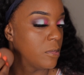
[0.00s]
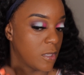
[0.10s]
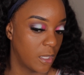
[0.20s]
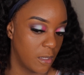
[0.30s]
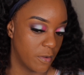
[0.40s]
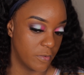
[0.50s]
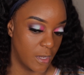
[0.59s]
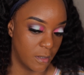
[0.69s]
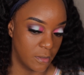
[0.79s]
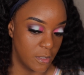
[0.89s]
That cover,
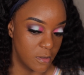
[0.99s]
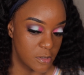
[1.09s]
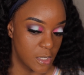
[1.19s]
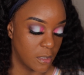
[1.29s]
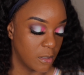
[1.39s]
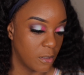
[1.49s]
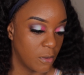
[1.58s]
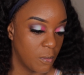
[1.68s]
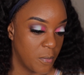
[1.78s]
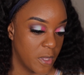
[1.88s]
I only used a
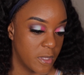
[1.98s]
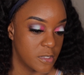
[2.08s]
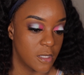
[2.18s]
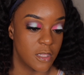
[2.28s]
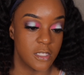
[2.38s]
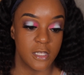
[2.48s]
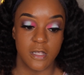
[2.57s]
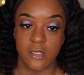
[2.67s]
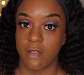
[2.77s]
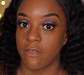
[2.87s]
little bit. So, this
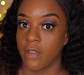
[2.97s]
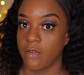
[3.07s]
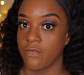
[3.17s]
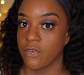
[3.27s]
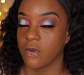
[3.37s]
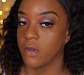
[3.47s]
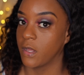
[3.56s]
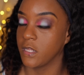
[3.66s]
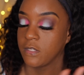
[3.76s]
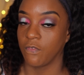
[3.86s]
is a very full,
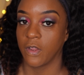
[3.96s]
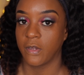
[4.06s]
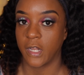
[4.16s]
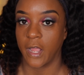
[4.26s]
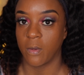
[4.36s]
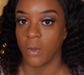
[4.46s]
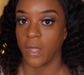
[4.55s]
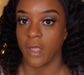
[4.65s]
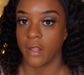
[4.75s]
it's very lightweight.